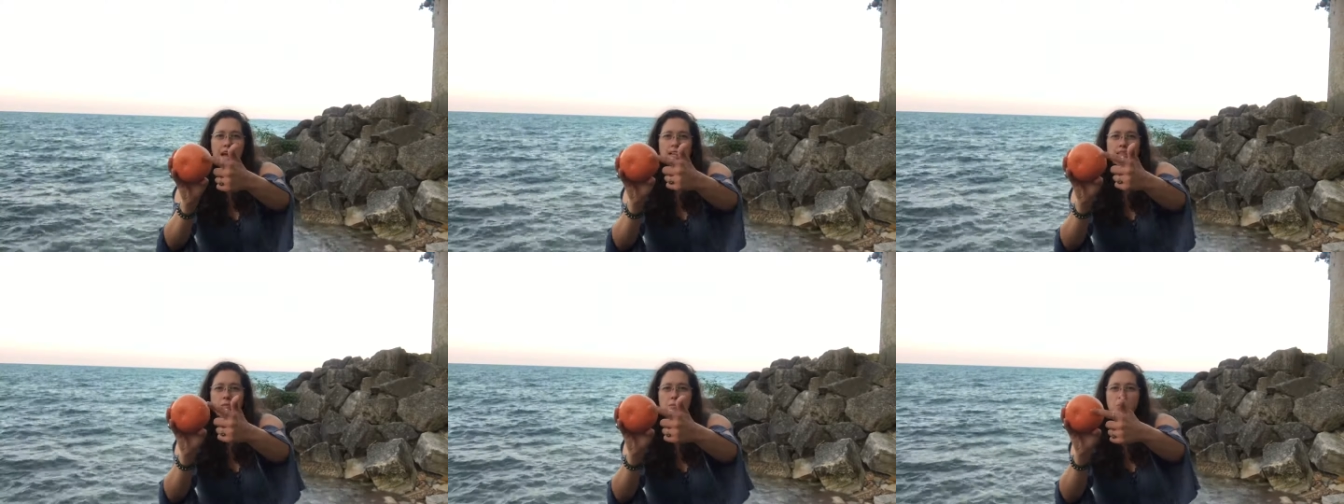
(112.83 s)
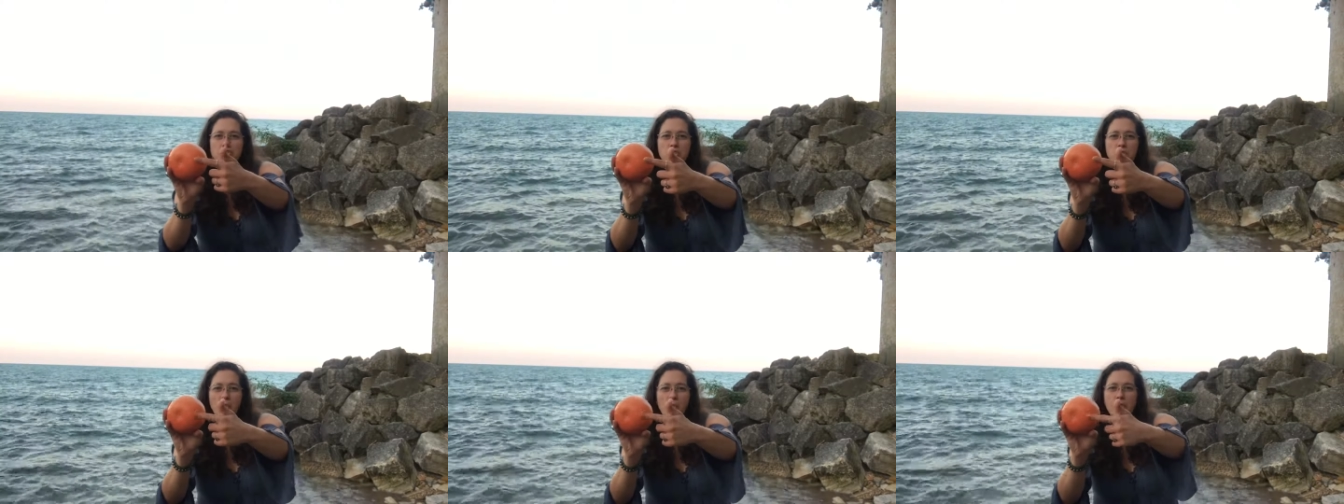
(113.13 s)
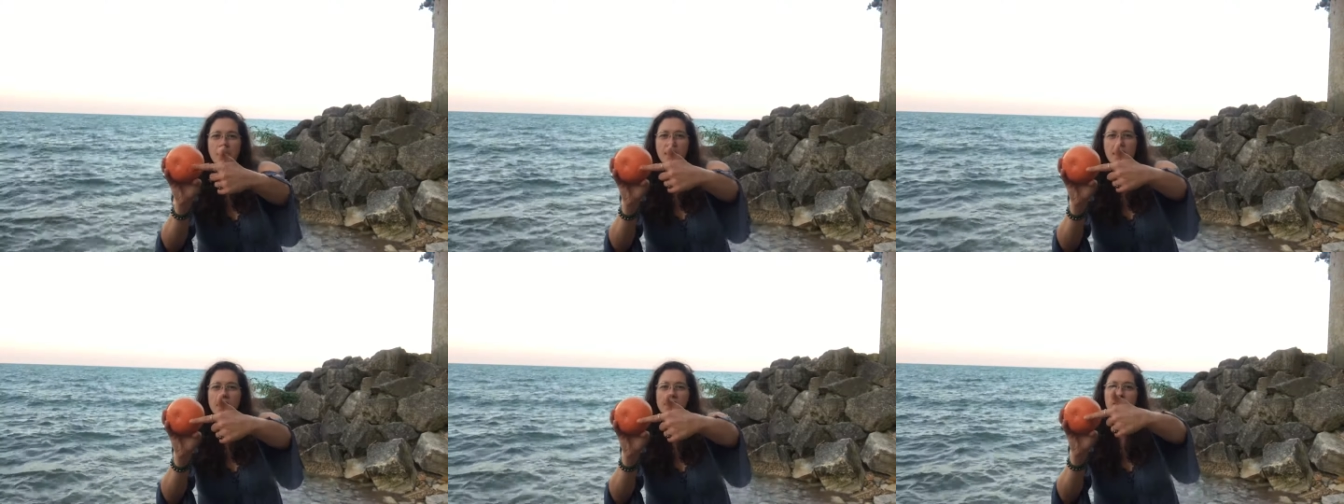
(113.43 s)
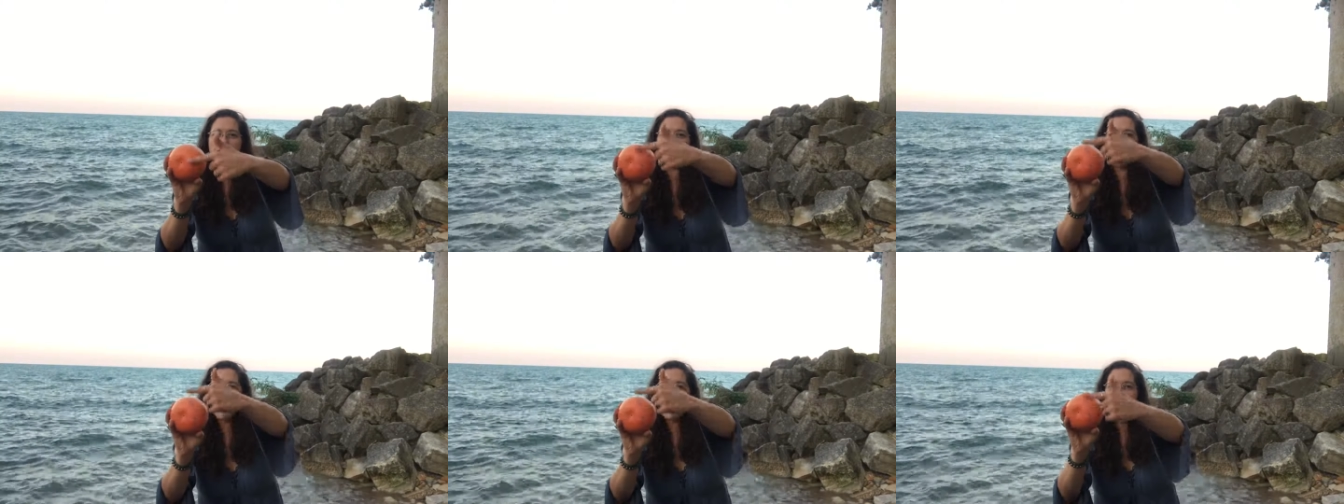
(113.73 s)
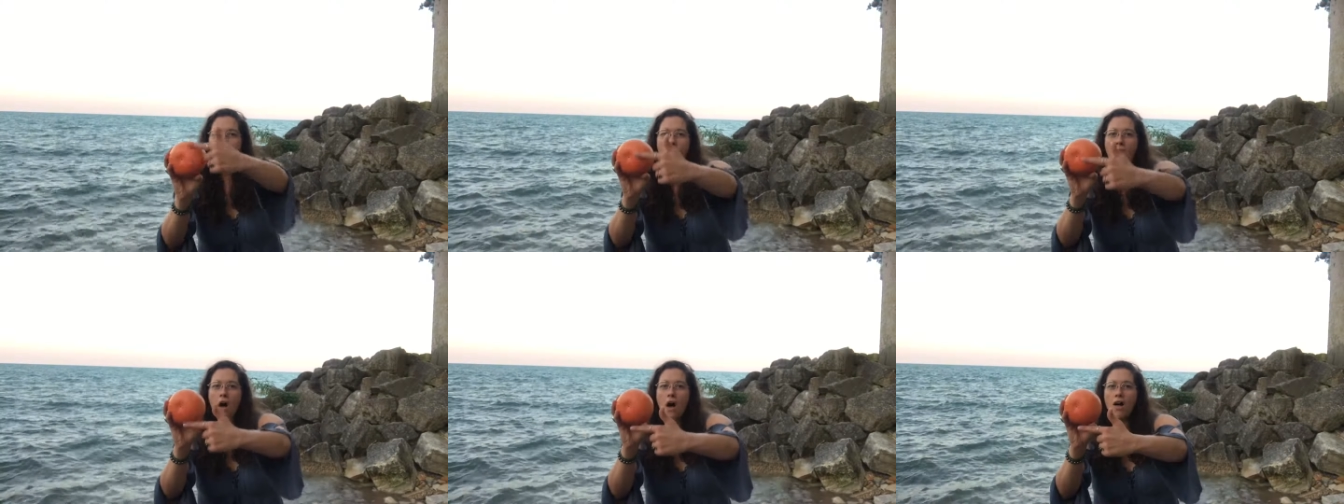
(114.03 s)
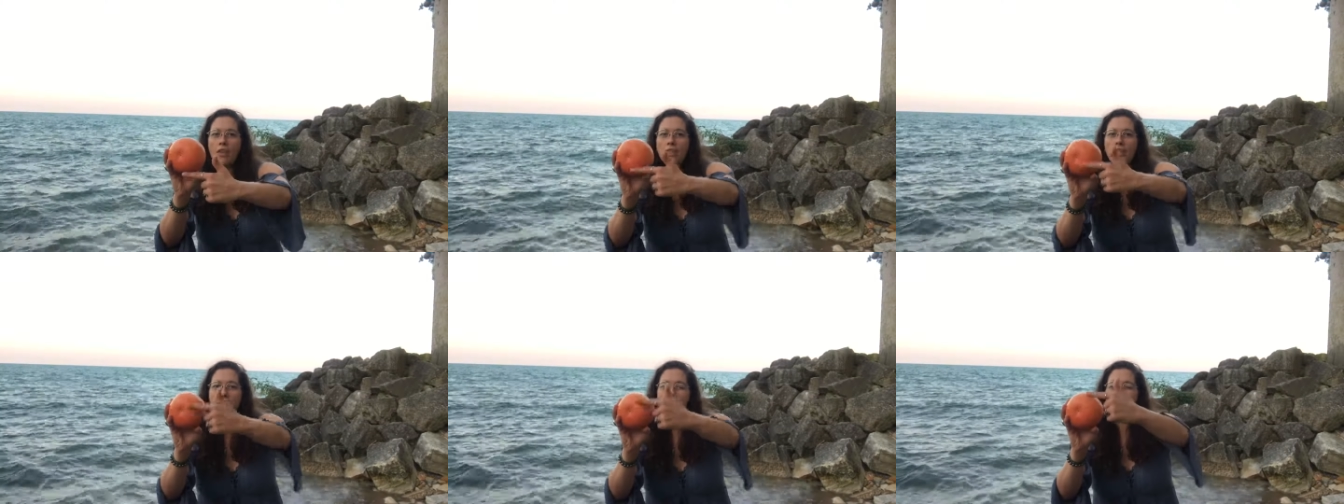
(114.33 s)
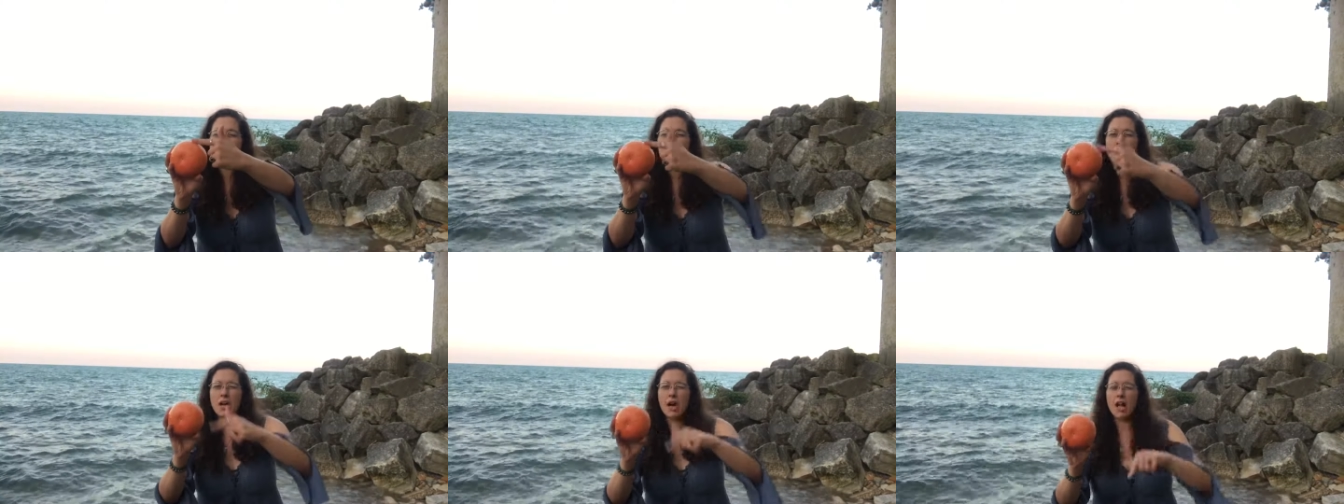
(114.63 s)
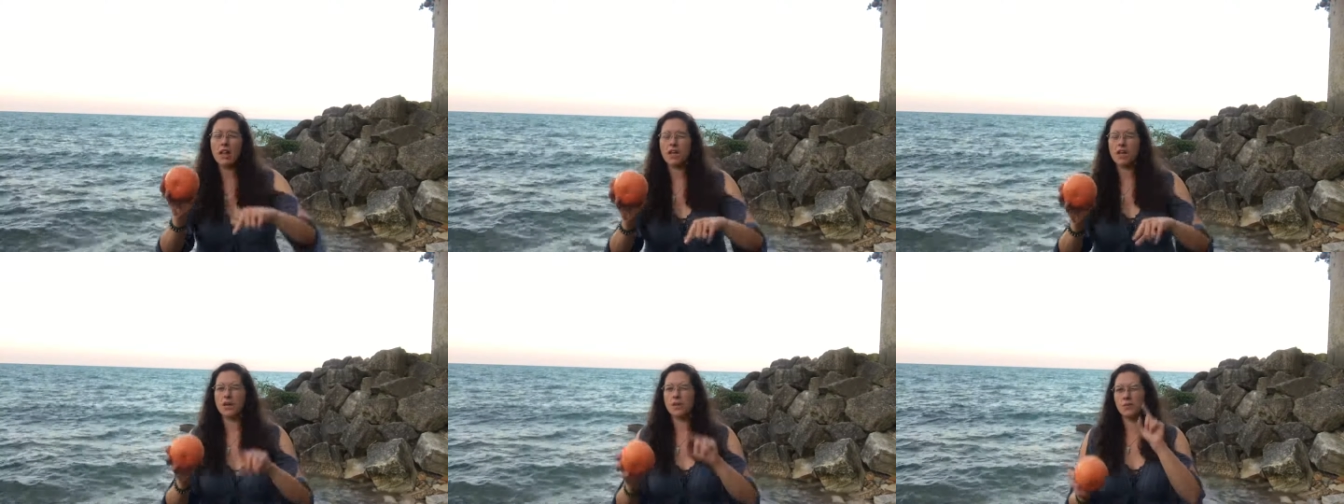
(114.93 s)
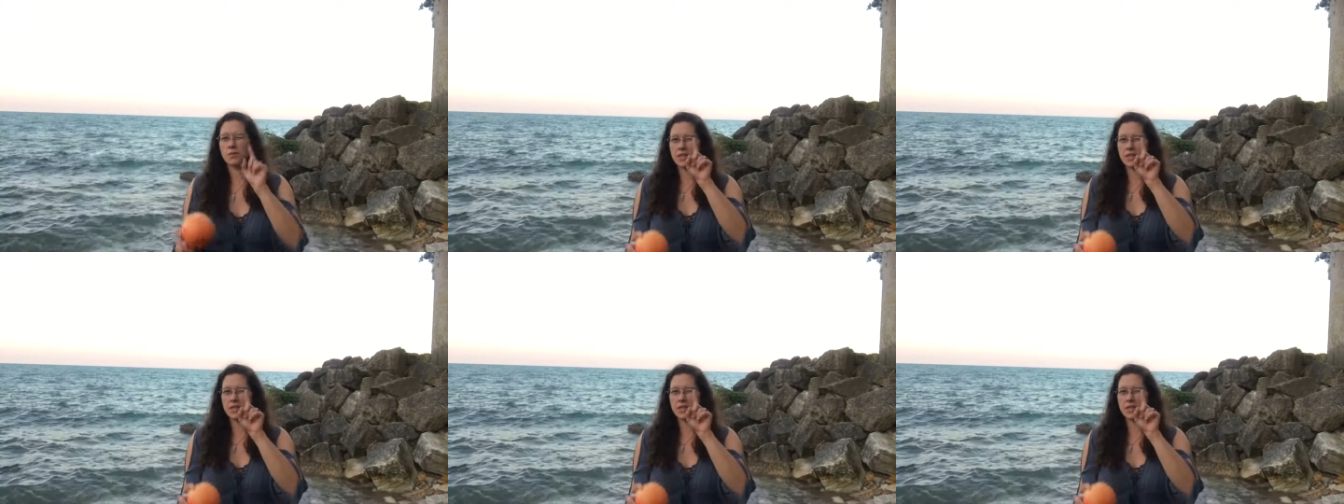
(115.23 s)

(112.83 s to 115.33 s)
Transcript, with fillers: has majority, if not all, this color.